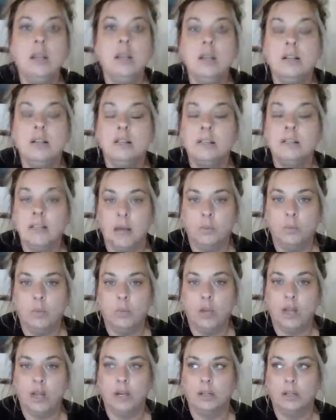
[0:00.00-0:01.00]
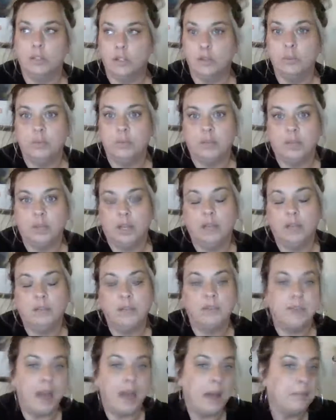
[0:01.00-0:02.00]
somewhere you believe
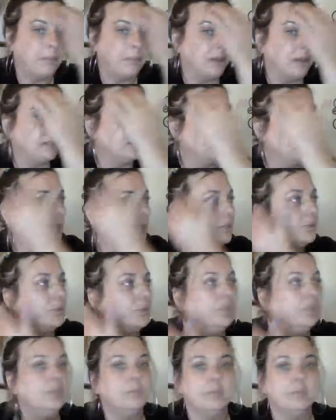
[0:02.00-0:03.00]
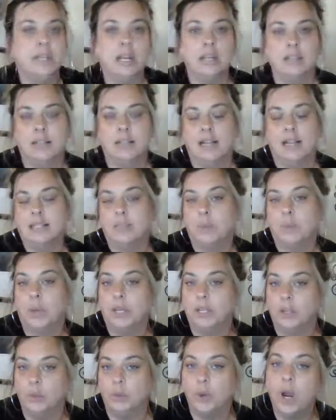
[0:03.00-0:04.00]
that that must be true because that's
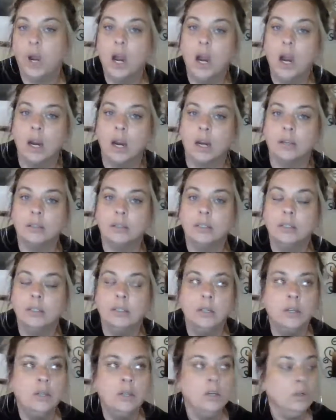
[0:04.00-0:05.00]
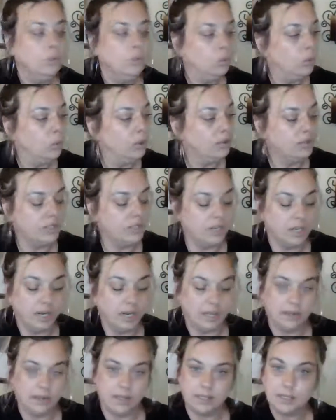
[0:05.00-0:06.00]
what you heard. Well,
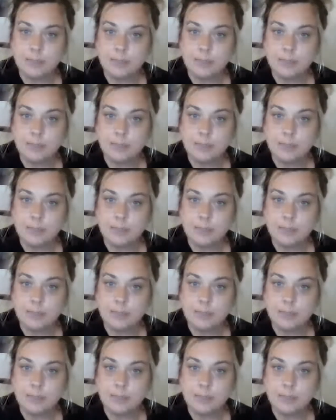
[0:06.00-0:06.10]
during this